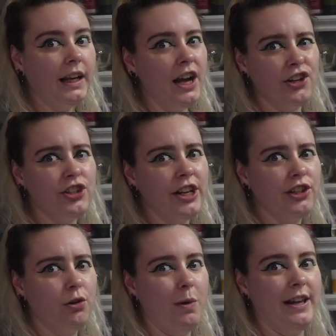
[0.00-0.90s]
I just
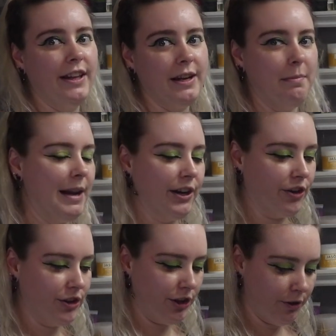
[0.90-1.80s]
like to wait like a minute
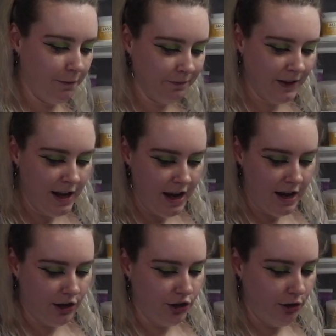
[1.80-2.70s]
or two
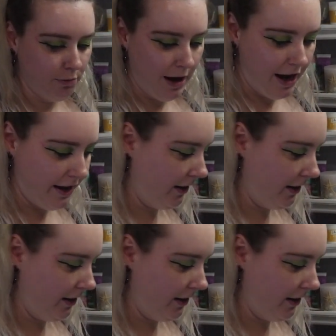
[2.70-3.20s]
and do my